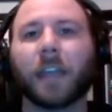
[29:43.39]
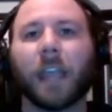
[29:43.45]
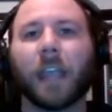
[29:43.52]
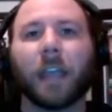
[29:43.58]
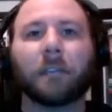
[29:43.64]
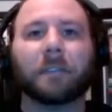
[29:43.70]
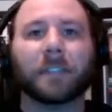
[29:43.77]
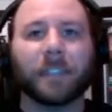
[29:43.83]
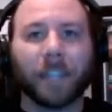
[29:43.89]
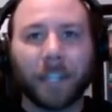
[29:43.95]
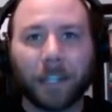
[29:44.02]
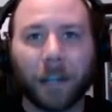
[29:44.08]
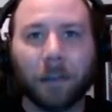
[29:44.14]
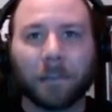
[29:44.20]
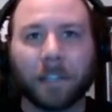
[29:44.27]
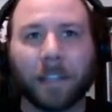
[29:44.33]
If Sting
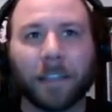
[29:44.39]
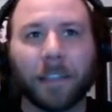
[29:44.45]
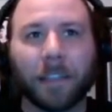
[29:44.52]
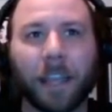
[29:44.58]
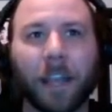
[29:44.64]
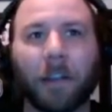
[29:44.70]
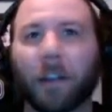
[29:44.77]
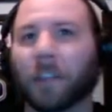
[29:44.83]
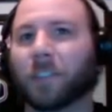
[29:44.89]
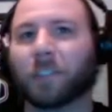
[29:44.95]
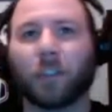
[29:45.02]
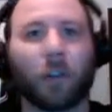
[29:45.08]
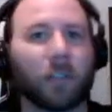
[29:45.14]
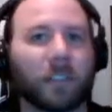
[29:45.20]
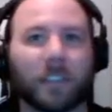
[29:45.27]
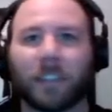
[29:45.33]
goes in there and
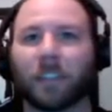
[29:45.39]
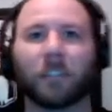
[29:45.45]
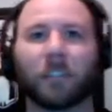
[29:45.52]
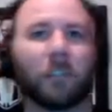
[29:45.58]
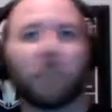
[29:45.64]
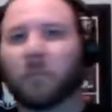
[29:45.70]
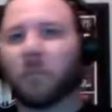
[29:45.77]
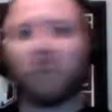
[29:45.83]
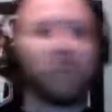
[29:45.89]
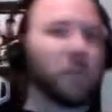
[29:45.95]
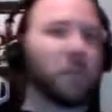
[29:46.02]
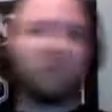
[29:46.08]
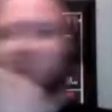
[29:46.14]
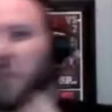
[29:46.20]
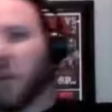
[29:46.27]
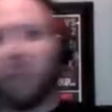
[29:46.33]
starts
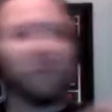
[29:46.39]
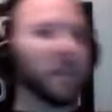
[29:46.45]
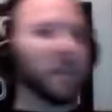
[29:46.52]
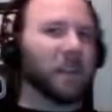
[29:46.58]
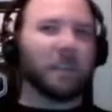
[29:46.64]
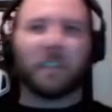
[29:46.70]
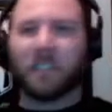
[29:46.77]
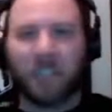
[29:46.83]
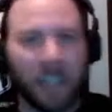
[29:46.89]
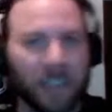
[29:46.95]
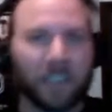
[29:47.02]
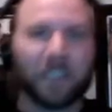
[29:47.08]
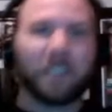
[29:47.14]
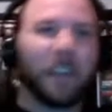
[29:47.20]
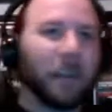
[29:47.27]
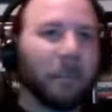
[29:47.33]
just getting
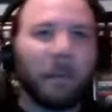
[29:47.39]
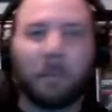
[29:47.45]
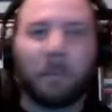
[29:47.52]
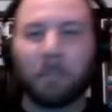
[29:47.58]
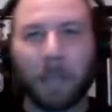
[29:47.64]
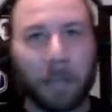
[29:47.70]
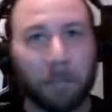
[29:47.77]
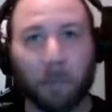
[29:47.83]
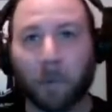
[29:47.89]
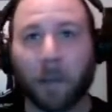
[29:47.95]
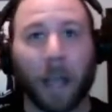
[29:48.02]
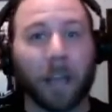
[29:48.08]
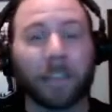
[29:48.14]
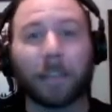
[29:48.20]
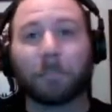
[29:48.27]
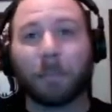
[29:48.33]
this, I think people are
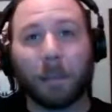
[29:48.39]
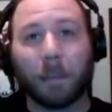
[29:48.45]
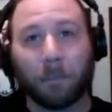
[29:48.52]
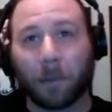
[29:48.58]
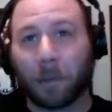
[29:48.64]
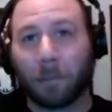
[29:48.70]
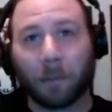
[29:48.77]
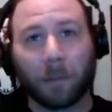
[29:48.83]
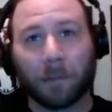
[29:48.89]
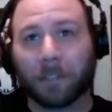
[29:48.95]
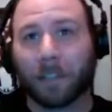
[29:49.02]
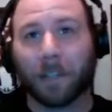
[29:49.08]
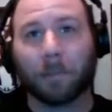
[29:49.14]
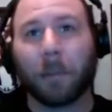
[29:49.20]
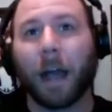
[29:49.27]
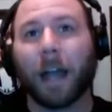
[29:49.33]
going to be losing
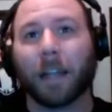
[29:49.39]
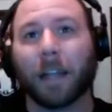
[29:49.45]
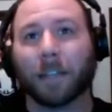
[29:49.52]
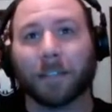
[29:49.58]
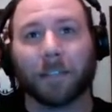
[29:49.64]
their minds.